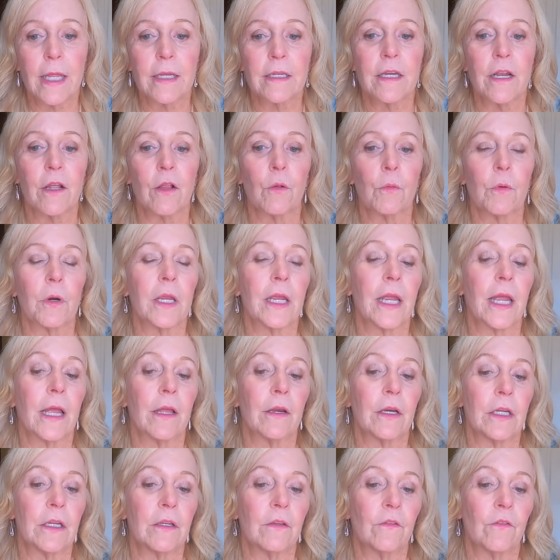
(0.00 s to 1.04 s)
and Delaware
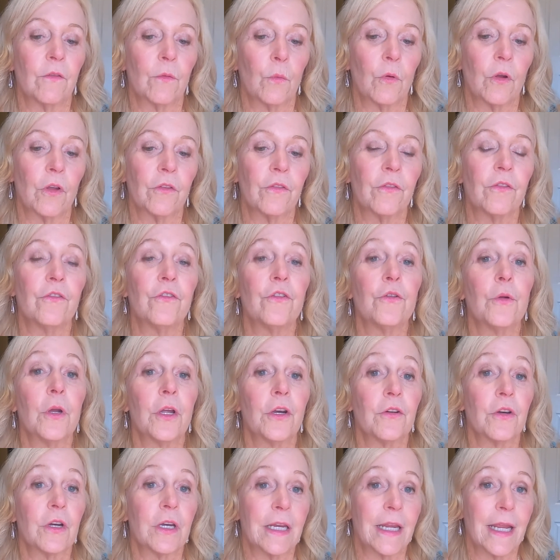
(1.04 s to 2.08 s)
County's was
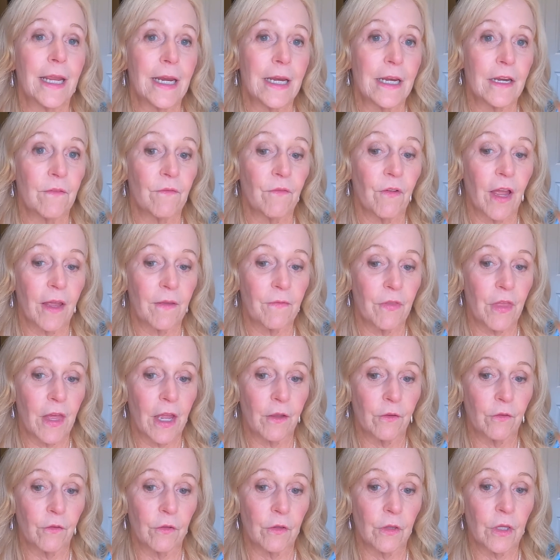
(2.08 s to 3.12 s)

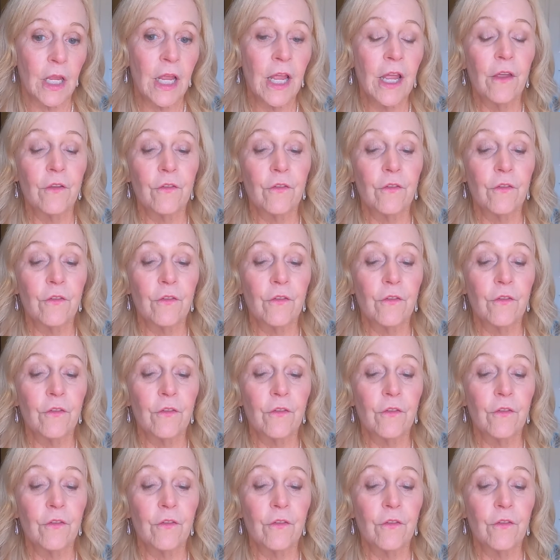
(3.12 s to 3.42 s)
$285,000.